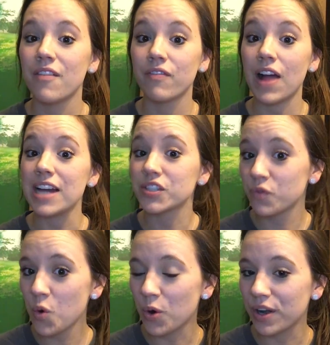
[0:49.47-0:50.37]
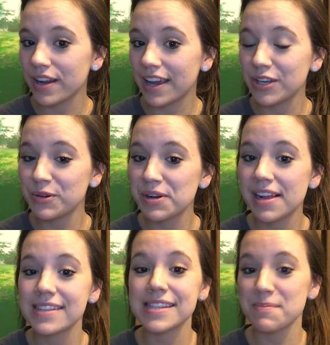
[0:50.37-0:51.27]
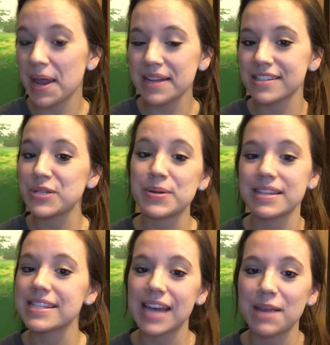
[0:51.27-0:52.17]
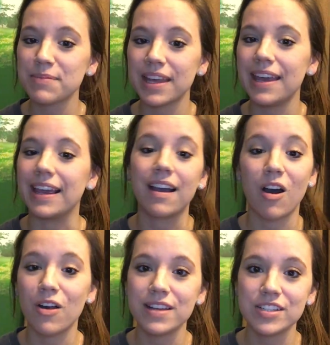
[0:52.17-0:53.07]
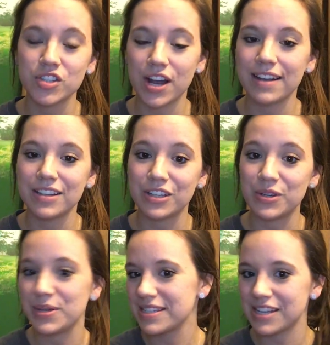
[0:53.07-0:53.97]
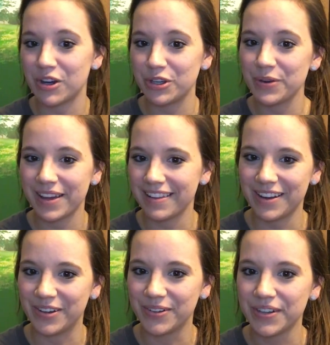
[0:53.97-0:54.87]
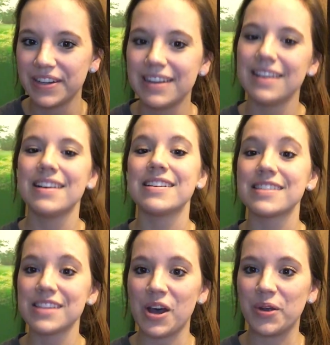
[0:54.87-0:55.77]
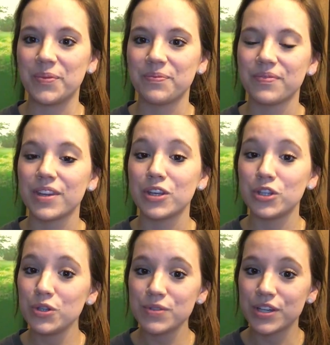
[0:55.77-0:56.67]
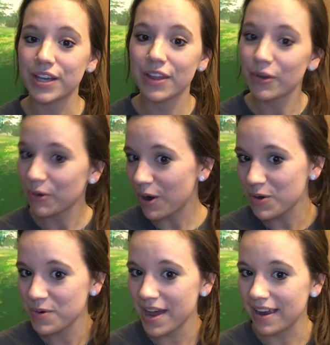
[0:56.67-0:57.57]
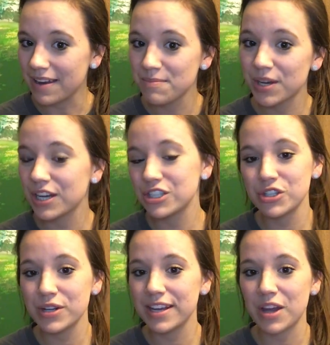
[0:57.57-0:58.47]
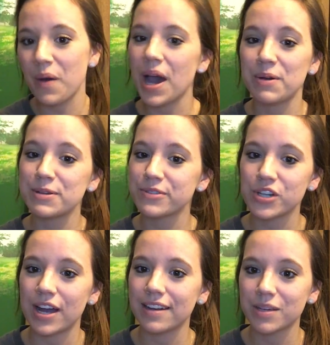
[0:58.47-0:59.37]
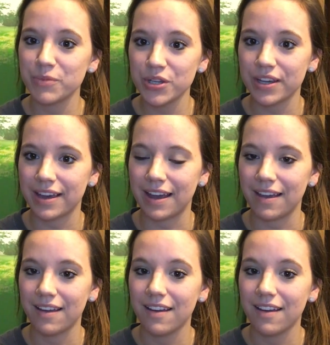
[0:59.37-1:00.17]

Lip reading: Flash forward, and you realize the man's doing the same thing. All he's trying to do is tell you hello. So, you took it the wrong way because you didn't know how he was trying to communicate.